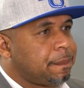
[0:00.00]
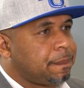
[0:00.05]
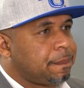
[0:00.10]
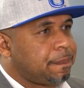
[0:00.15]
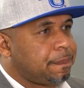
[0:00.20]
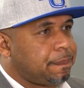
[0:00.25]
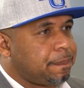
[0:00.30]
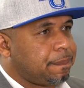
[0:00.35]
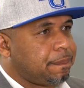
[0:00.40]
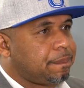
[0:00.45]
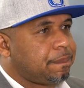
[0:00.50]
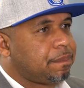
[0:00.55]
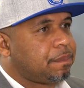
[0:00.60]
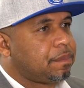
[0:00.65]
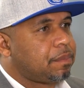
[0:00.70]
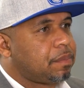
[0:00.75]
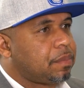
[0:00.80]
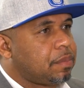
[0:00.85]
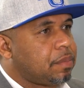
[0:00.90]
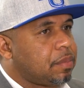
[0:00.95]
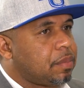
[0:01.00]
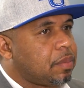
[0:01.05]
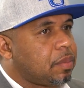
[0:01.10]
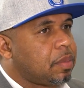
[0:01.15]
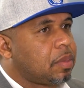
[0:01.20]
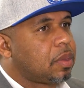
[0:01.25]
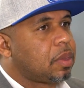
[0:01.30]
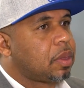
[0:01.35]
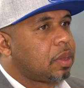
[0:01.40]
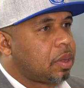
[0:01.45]
generated the buyers,
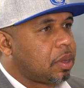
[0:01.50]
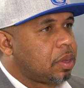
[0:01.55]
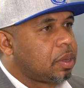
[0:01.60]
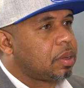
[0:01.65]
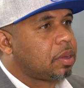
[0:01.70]
attracted the